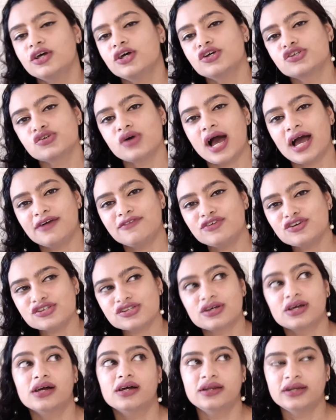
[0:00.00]
So I
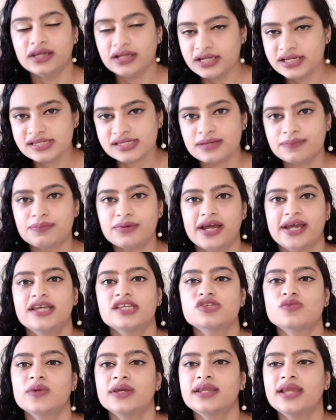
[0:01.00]
was really
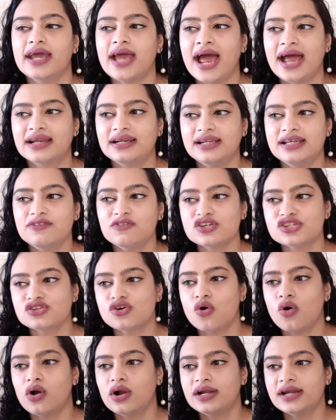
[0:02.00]
surprised when Adeline was
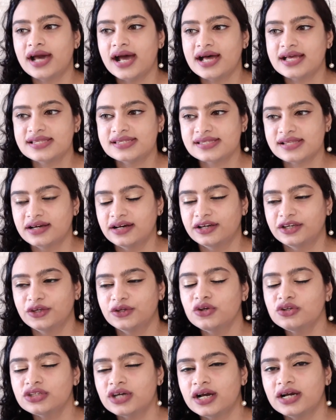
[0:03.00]
called as
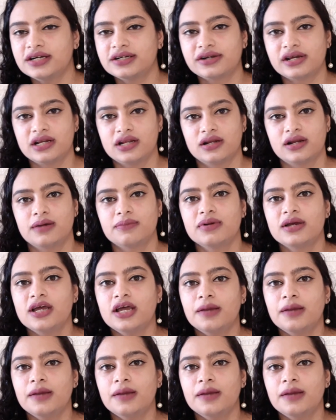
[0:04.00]
third runner-up.